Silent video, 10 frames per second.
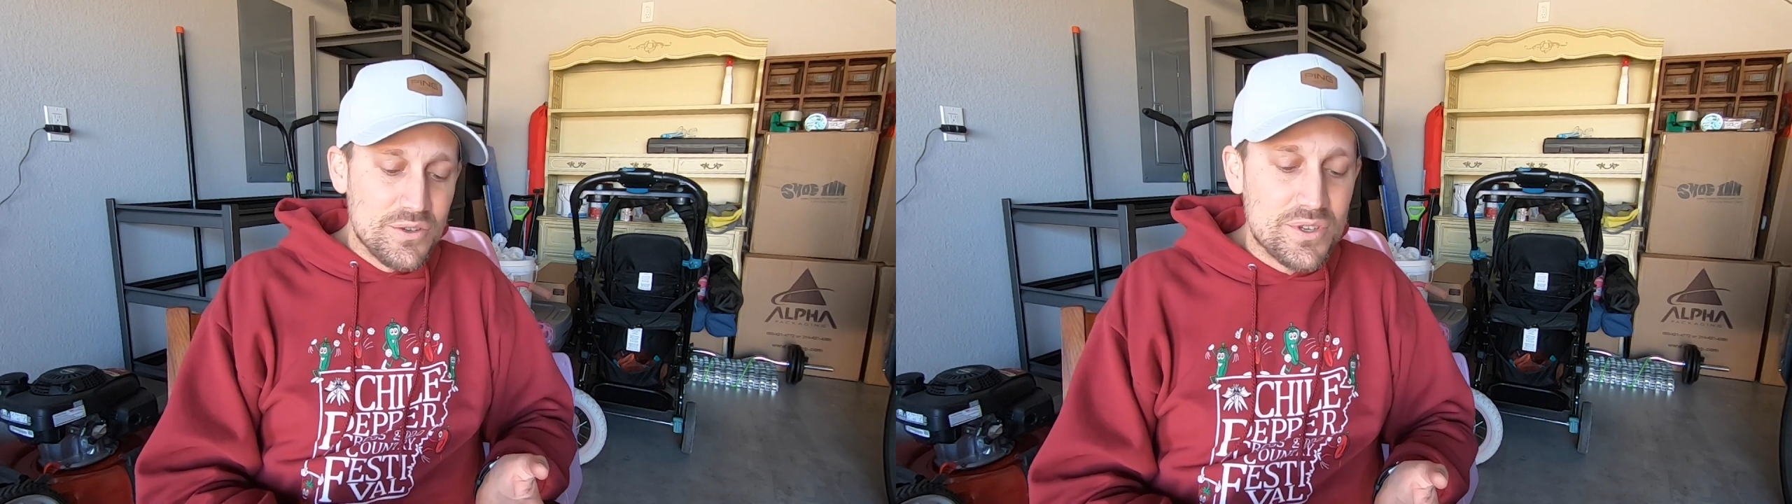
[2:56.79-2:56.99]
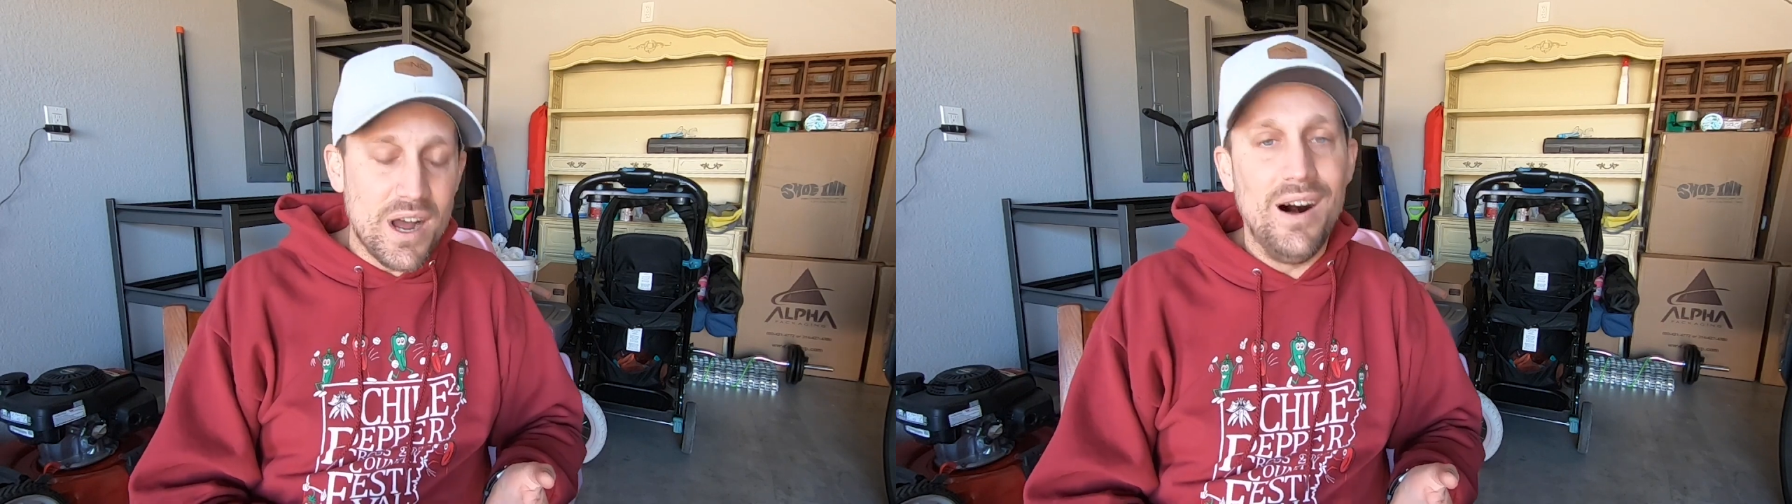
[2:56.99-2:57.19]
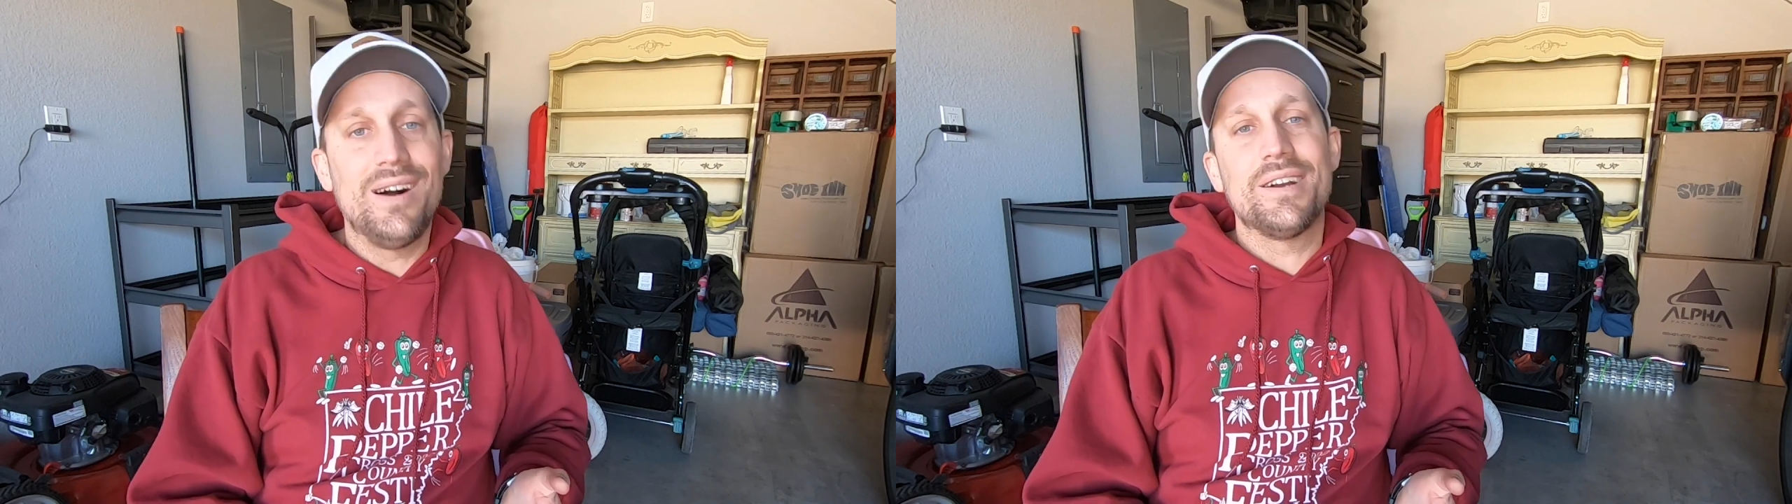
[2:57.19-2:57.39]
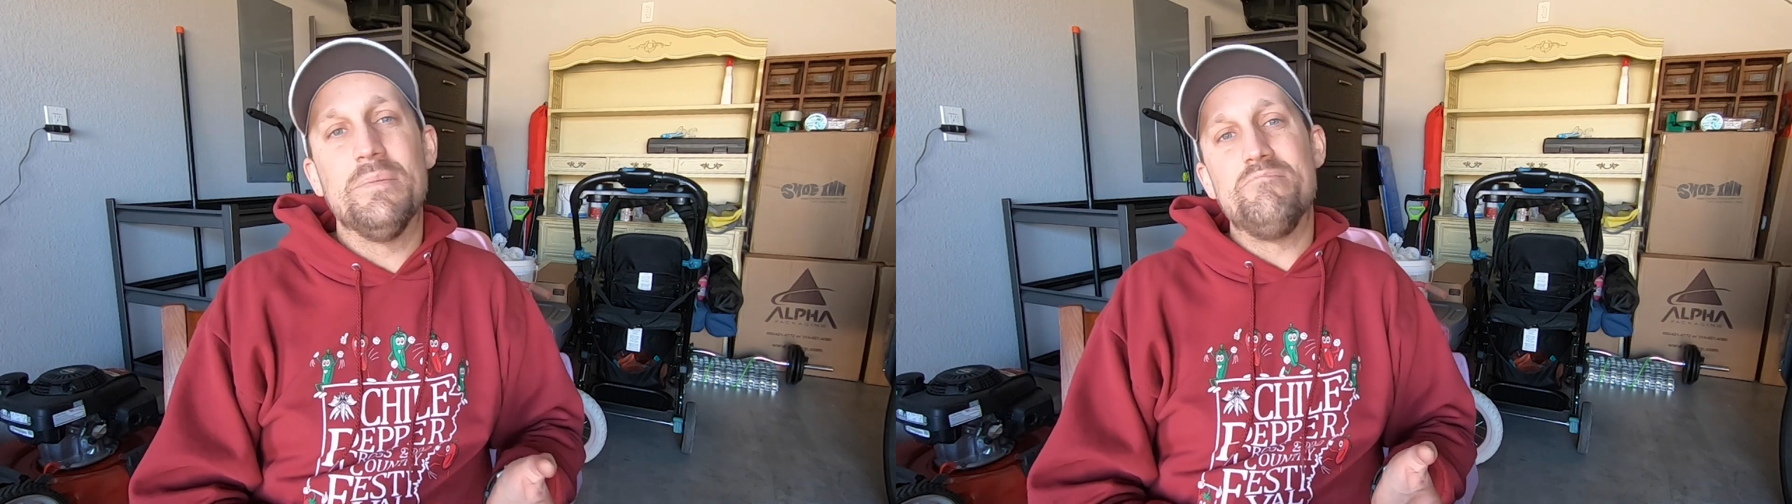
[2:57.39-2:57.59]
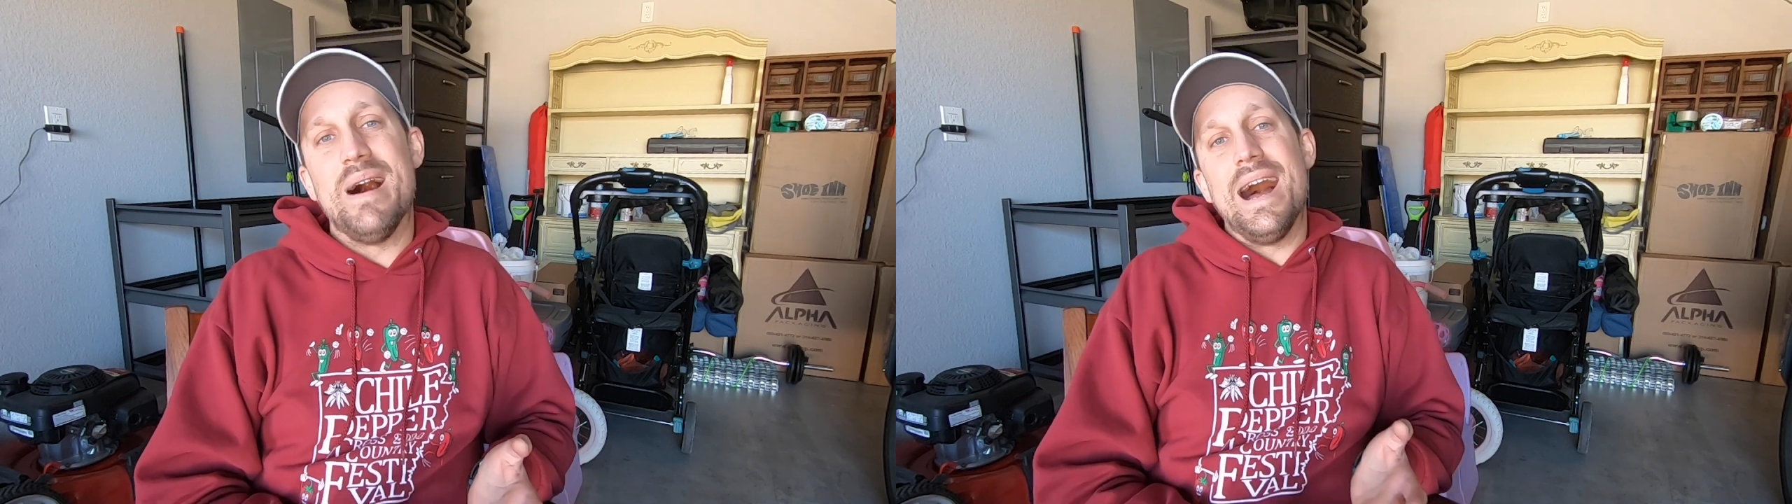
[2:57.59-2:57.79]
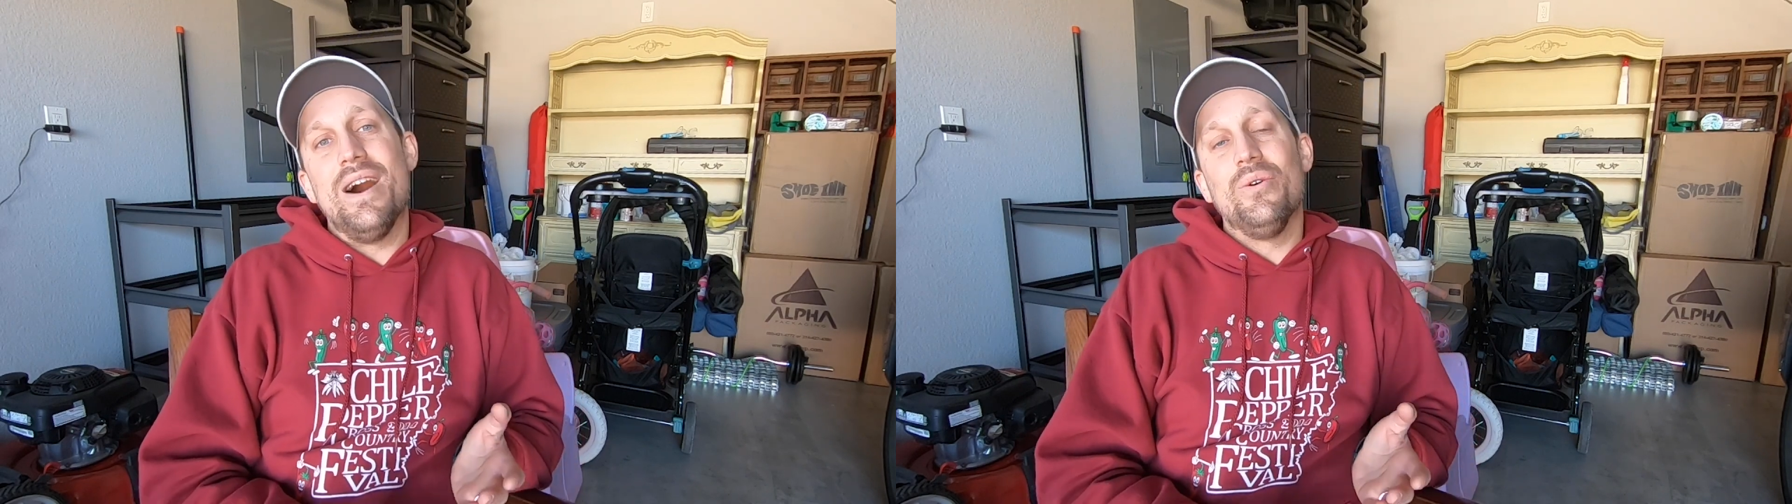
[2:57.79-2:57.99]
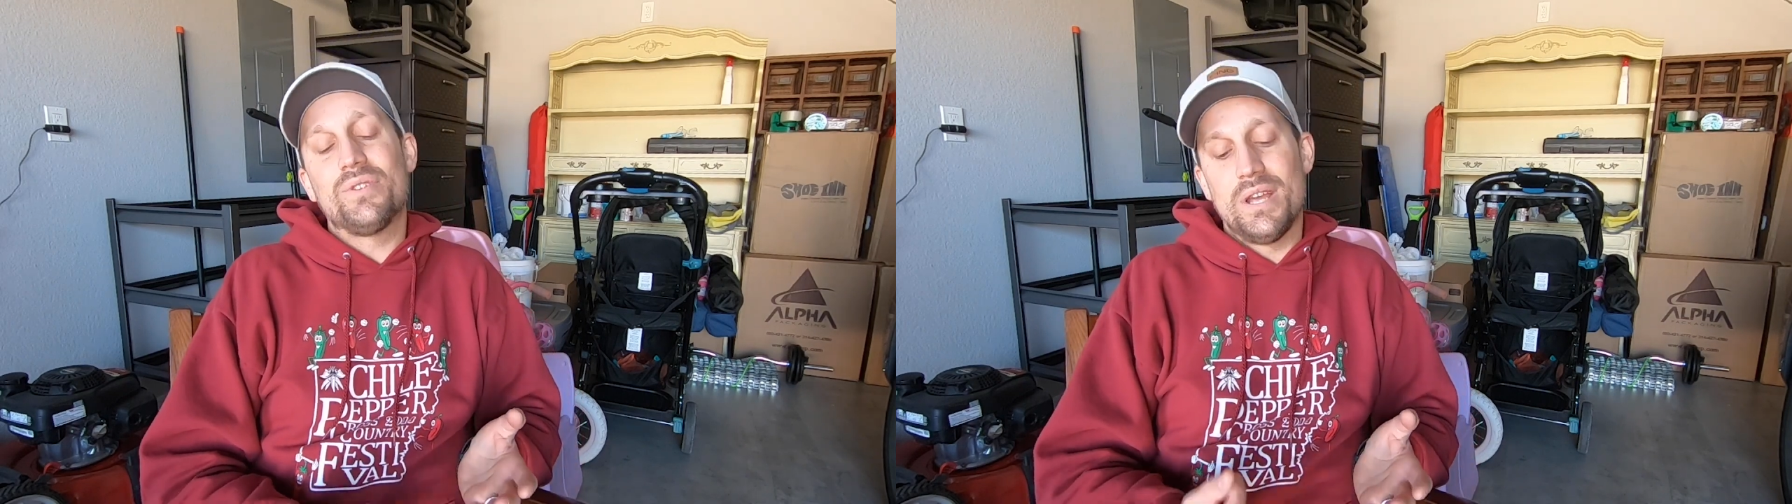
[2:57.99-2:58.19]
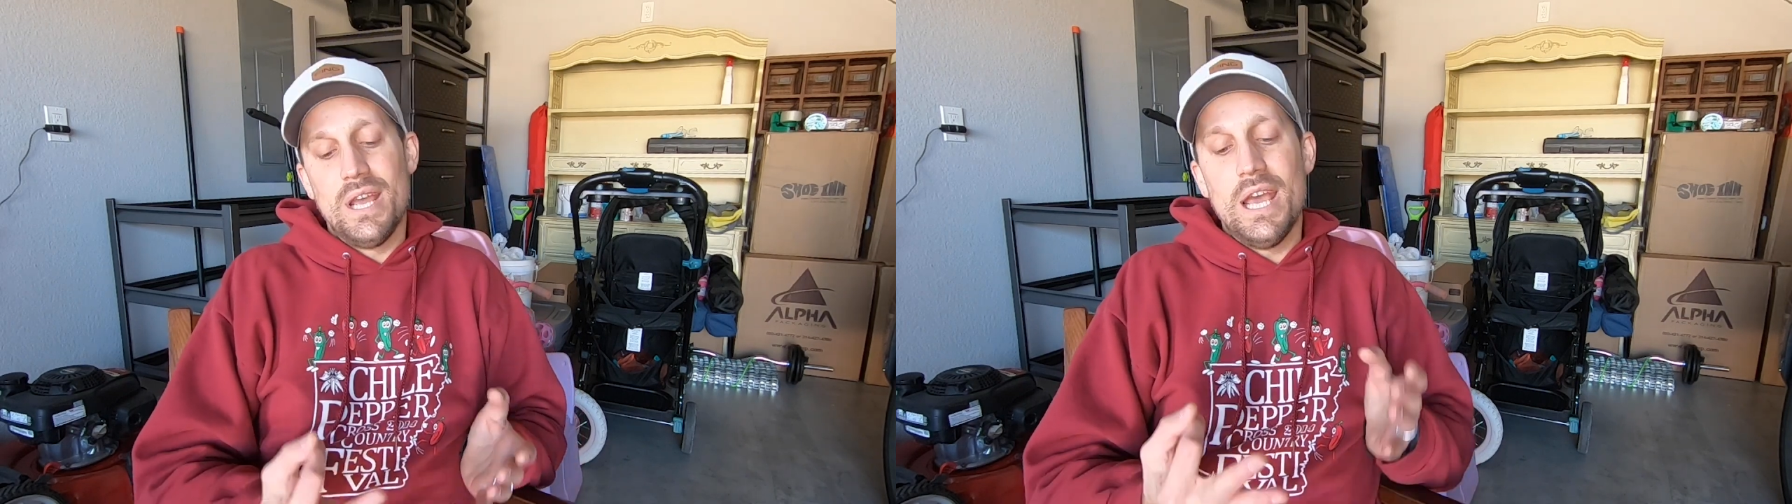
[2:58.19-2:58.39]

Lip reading: to talk about